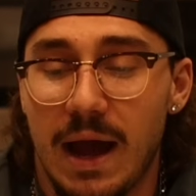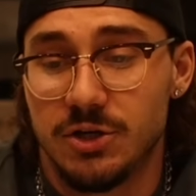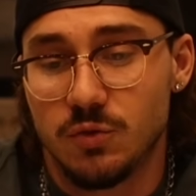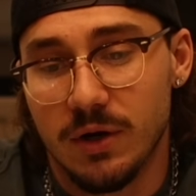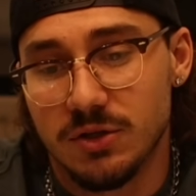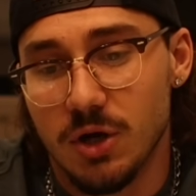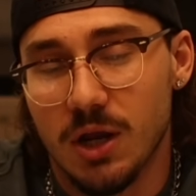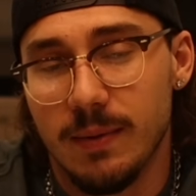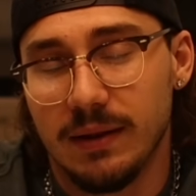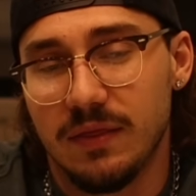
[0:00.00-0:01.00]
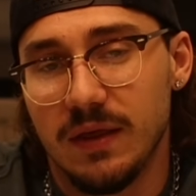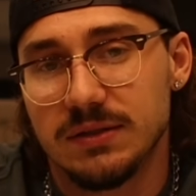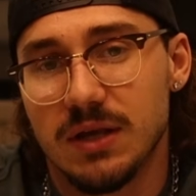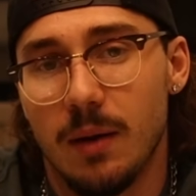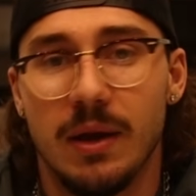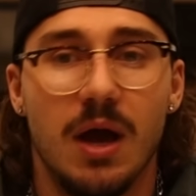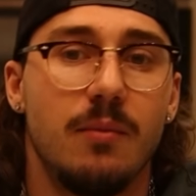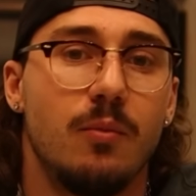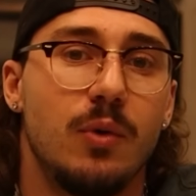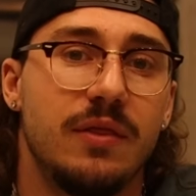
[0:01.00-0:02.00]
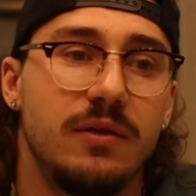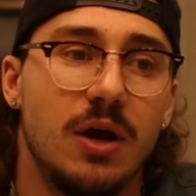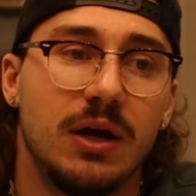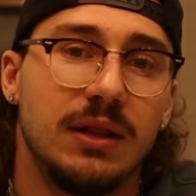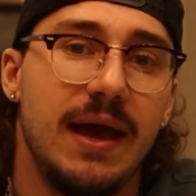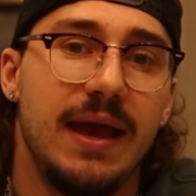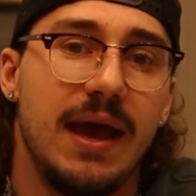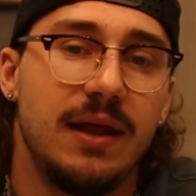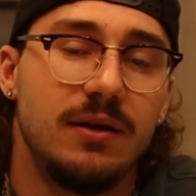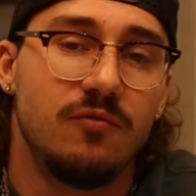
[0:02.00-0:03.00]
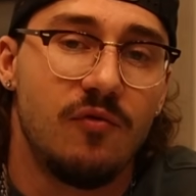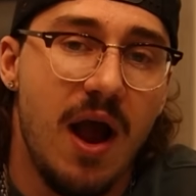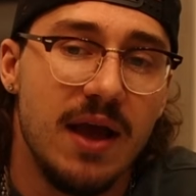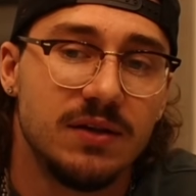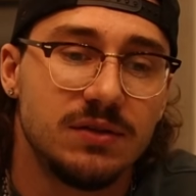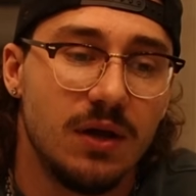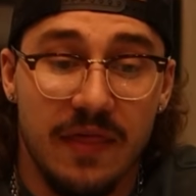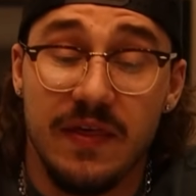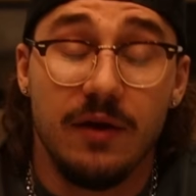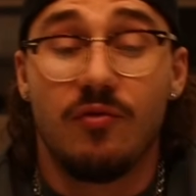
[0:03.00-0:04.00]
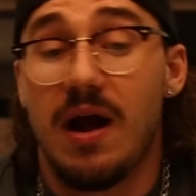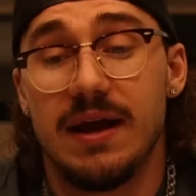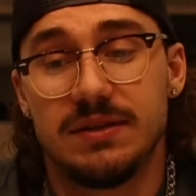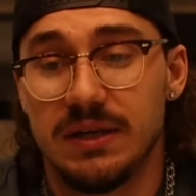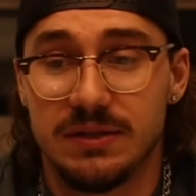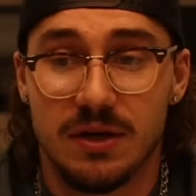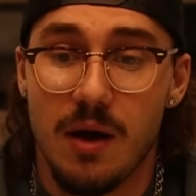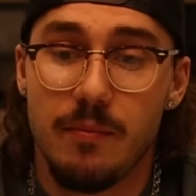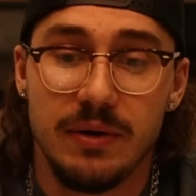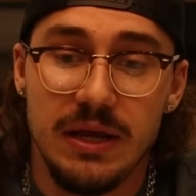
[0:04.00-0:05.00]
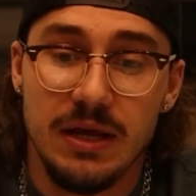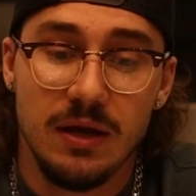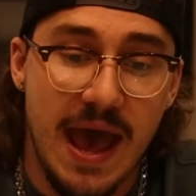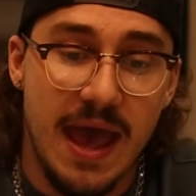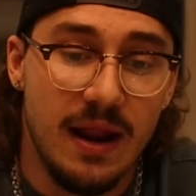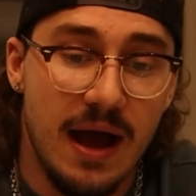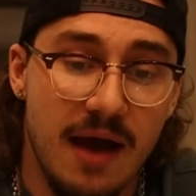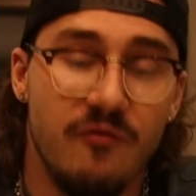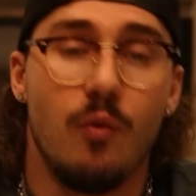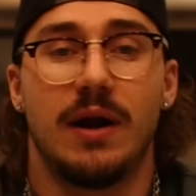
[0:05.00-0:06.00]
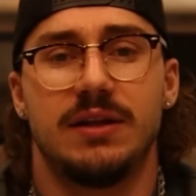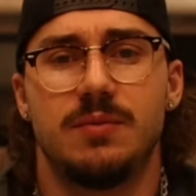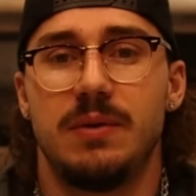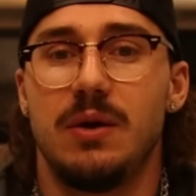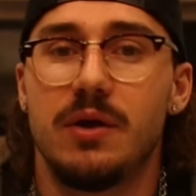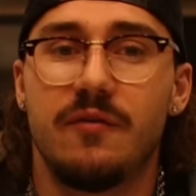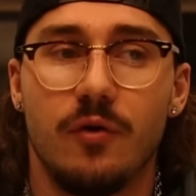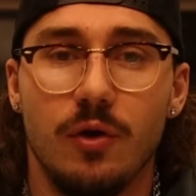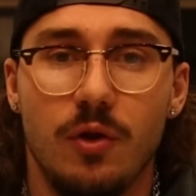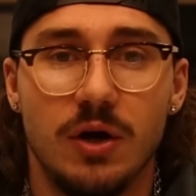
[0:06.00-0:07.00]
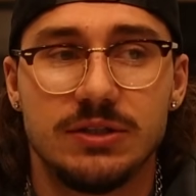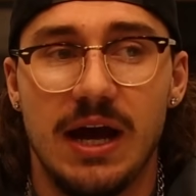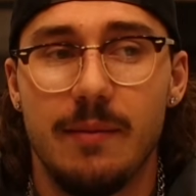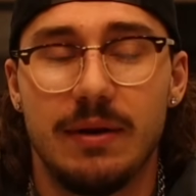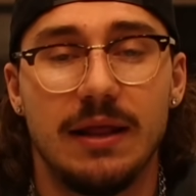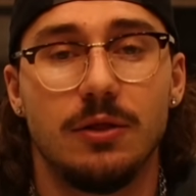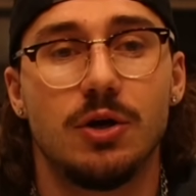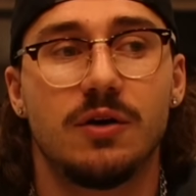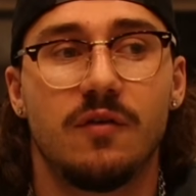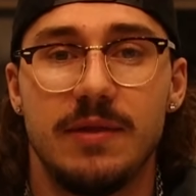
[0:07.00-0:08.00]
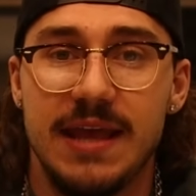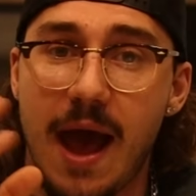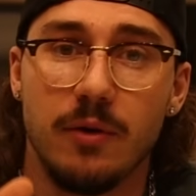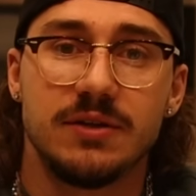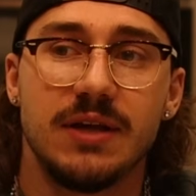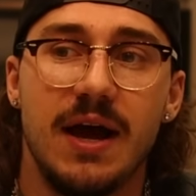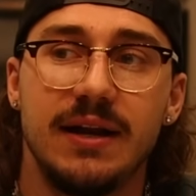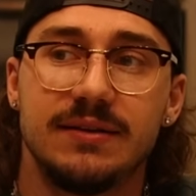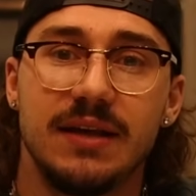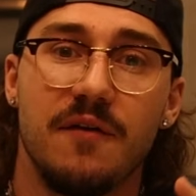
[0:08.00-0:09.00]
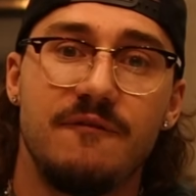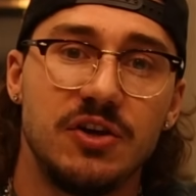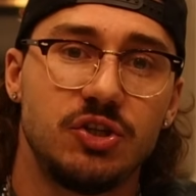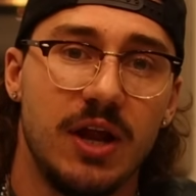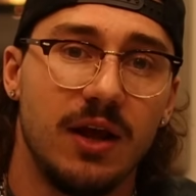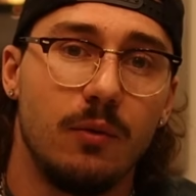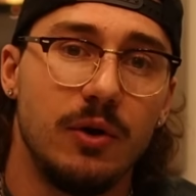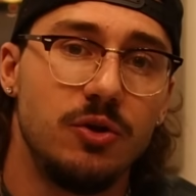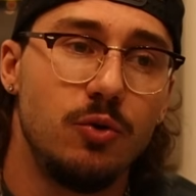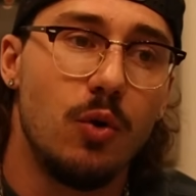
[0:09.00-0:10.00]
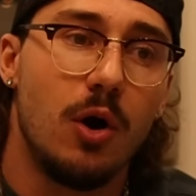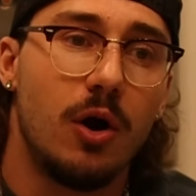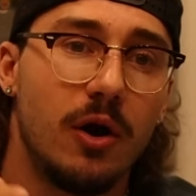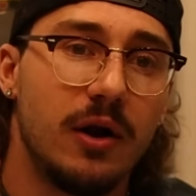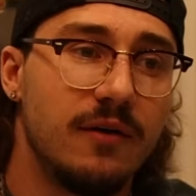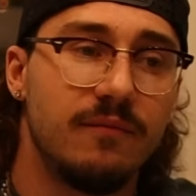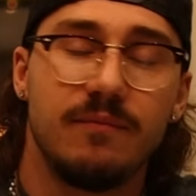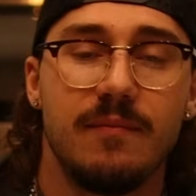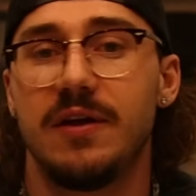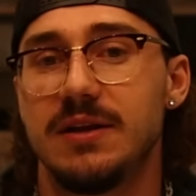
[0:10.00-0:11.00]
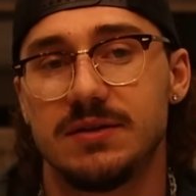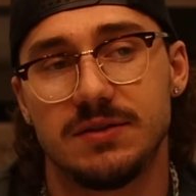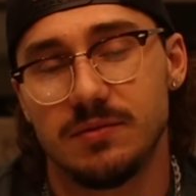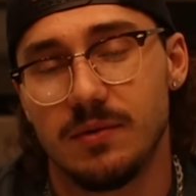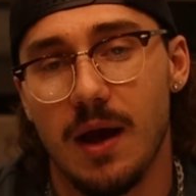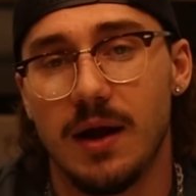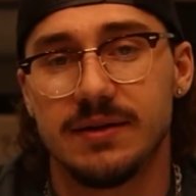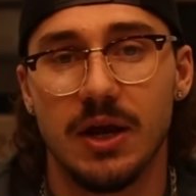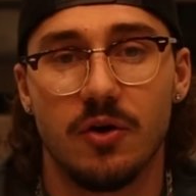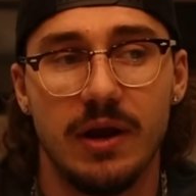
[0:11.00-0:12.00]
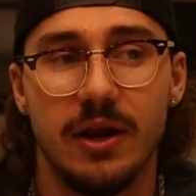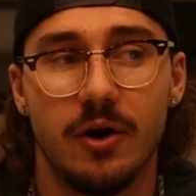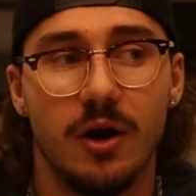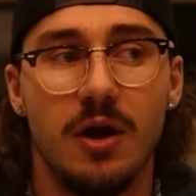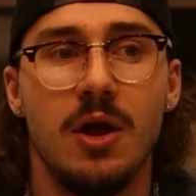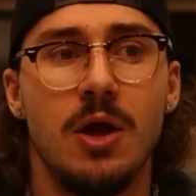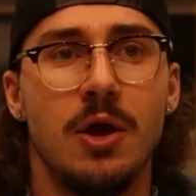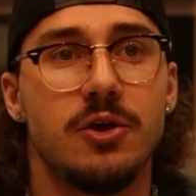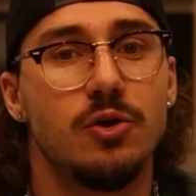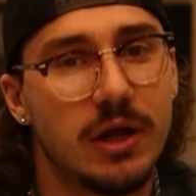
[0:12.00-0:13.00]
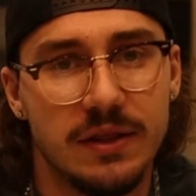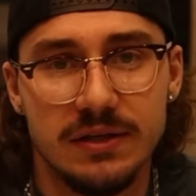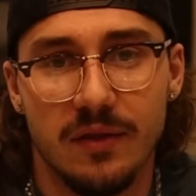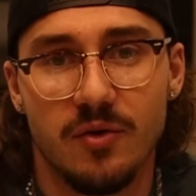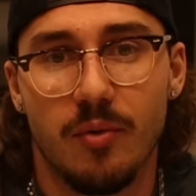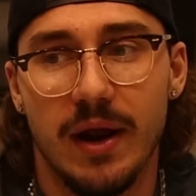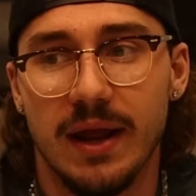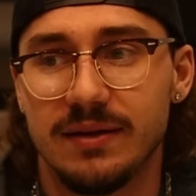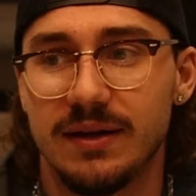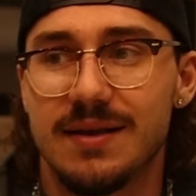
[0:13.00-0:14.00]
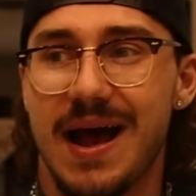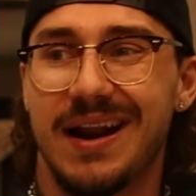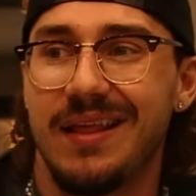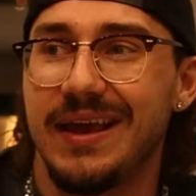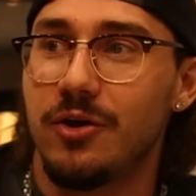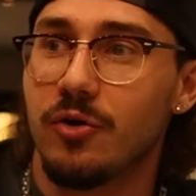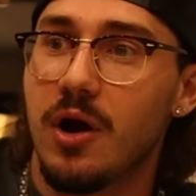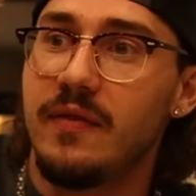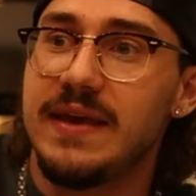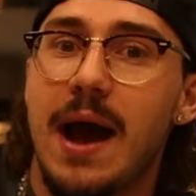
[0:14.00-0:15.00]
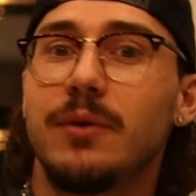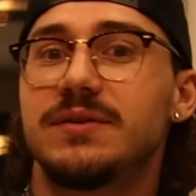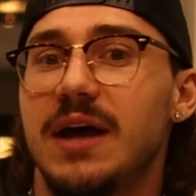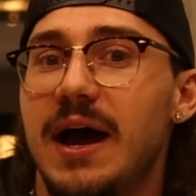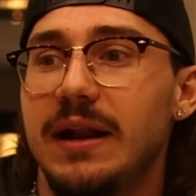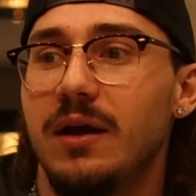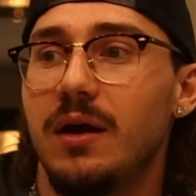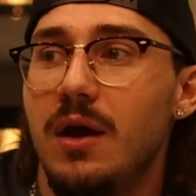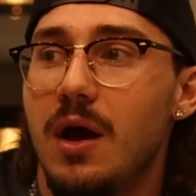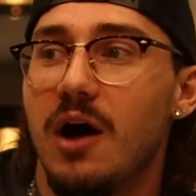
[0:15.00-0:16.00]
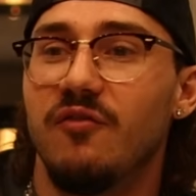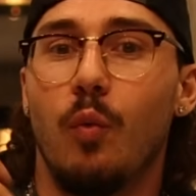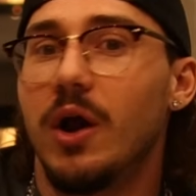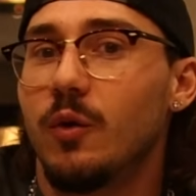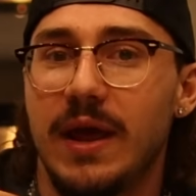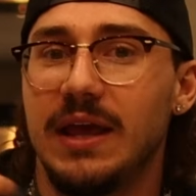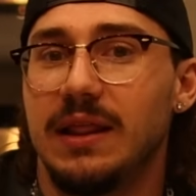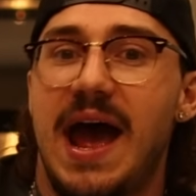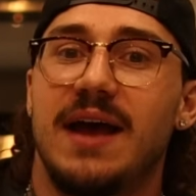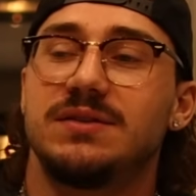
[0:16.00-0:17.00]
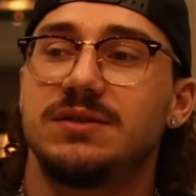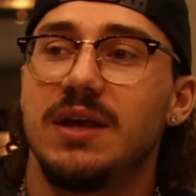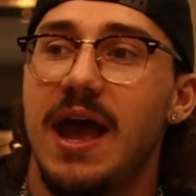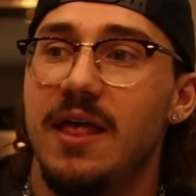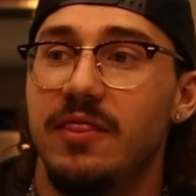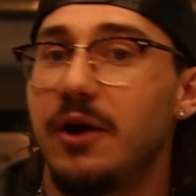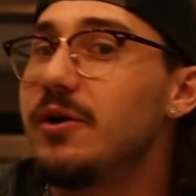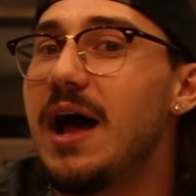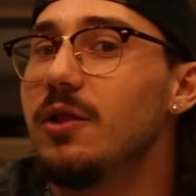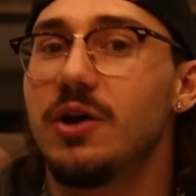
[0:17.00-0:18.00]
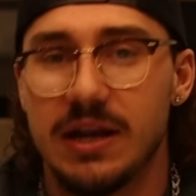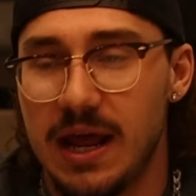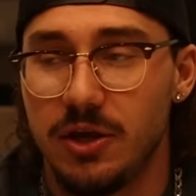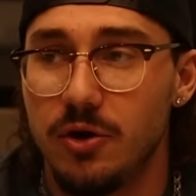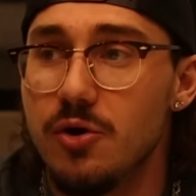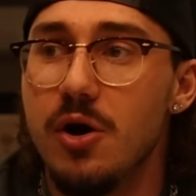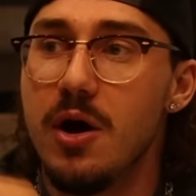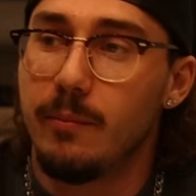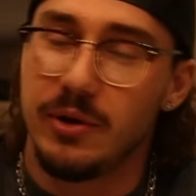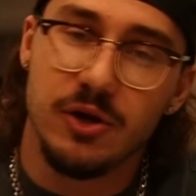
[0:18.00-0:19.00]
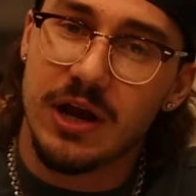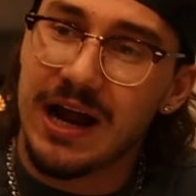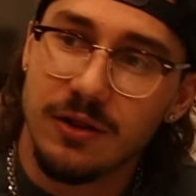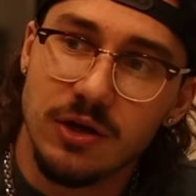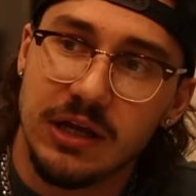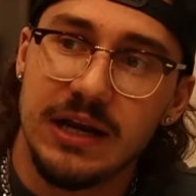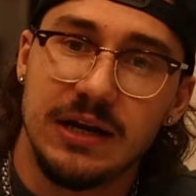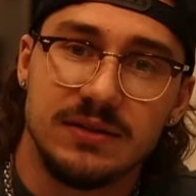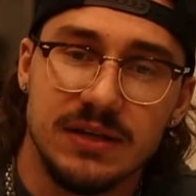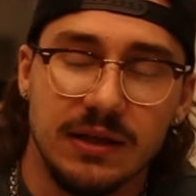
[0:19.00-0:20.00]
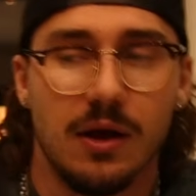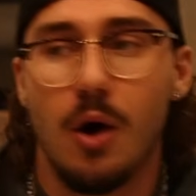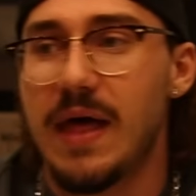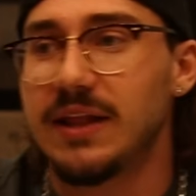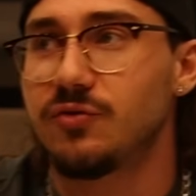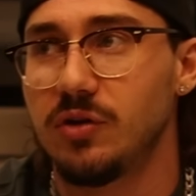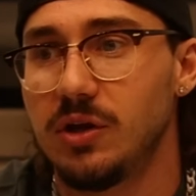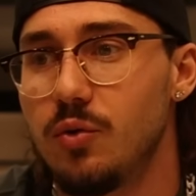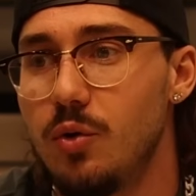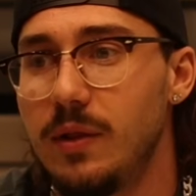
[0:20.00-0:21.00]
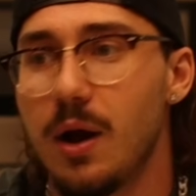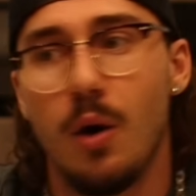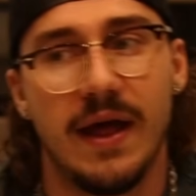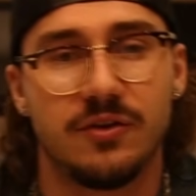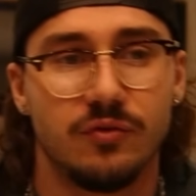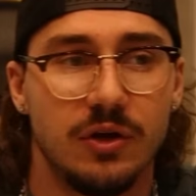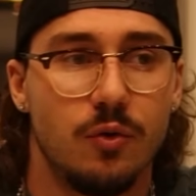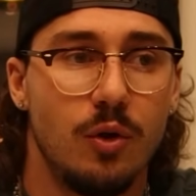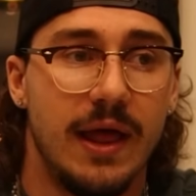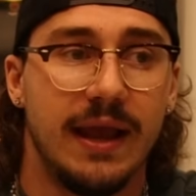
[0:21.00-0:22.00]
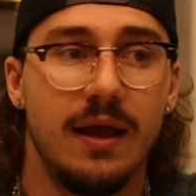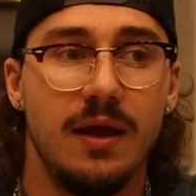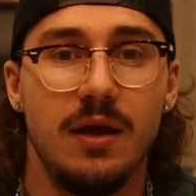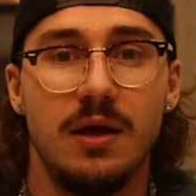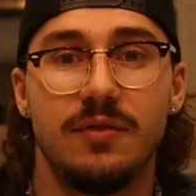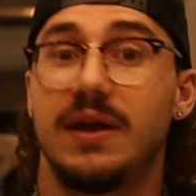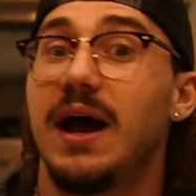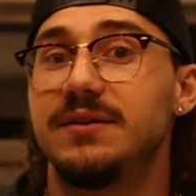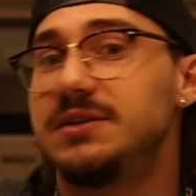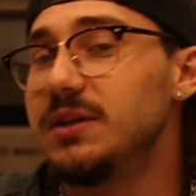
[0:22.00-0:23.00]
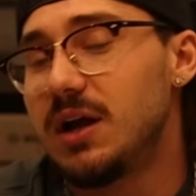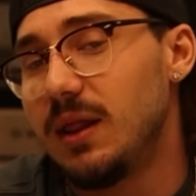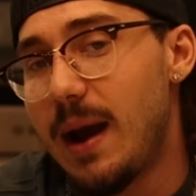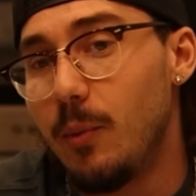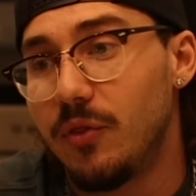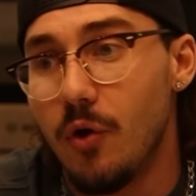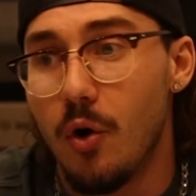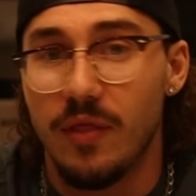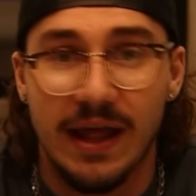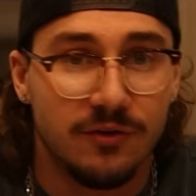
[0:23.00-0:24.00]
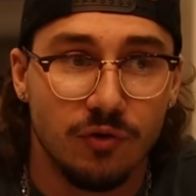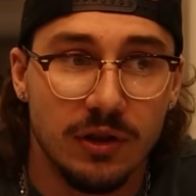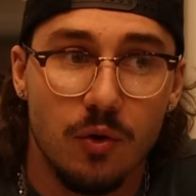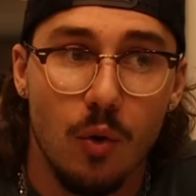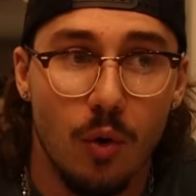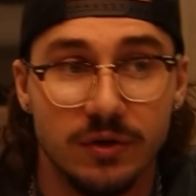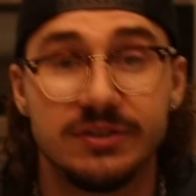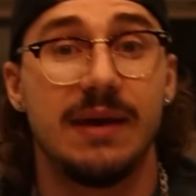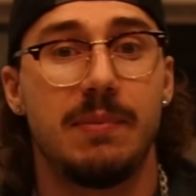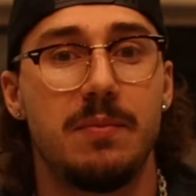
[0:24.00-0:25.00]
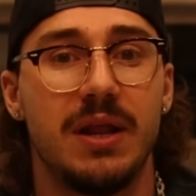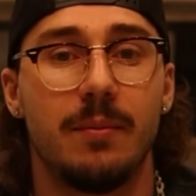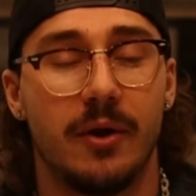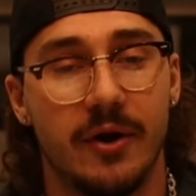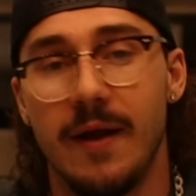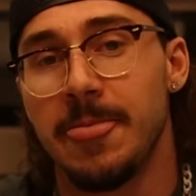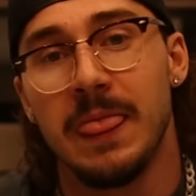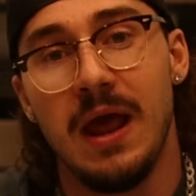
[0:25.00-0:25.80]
I just wanna talk about the things coming up with Young LA and Rise. I think Rise is a company that I've wanted to be with for a long time, and I look from the outside, it's like a fish tank. When you are a fitness content creator, you look at these other brands and it's kind of like you're on the outside of one-way glass, and they're not looking at you, but you're kind of looking in and seeing, like, oh, that's really cool. Like, oh, that's really cool. Like the Godzilla collab with Noel, that's really cool. Skippy peanut butter.